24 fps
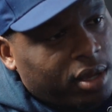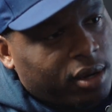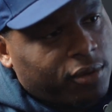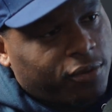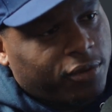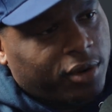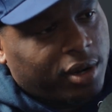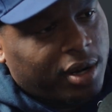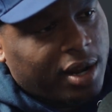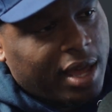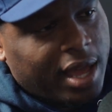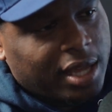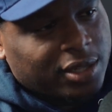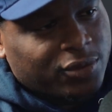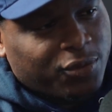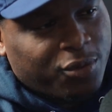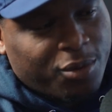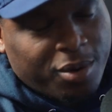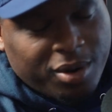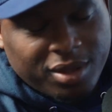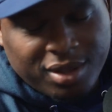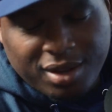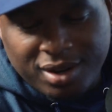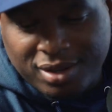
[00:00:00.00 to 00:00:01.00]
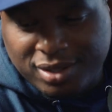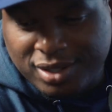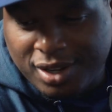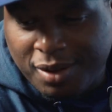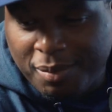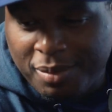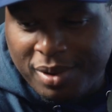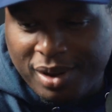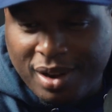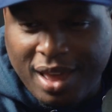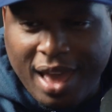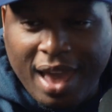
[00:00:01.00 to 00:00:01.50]
been for the last 4 years.
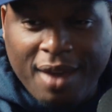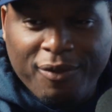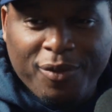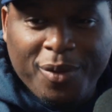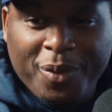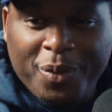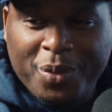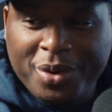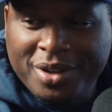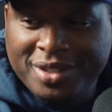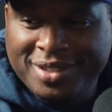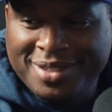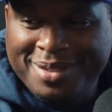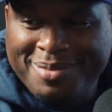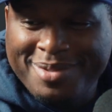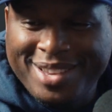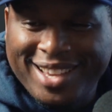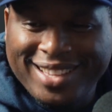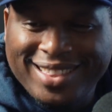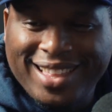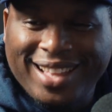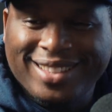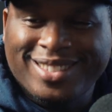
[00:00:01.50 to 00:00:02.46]
Don't be laughing, Woodsy, because